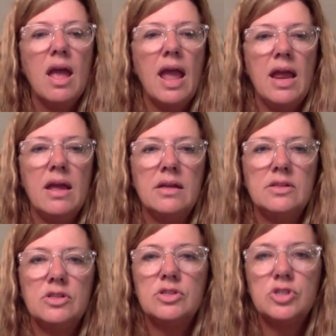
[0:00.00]

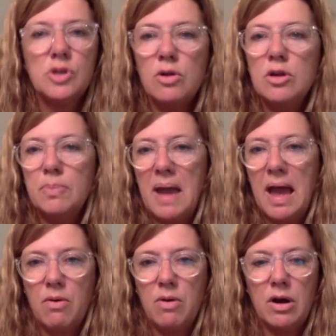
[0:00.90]
and solar
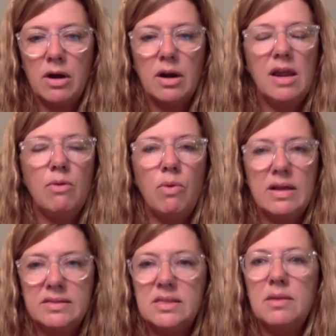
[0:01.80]
power
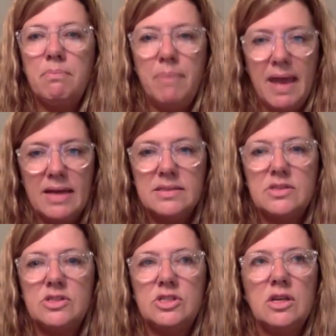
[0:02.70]
was the
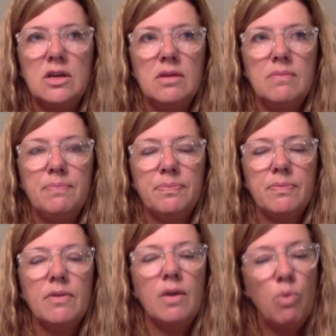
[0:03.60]
best
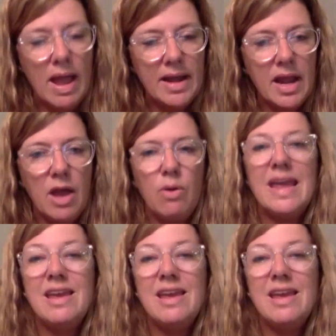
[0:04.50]
way to go.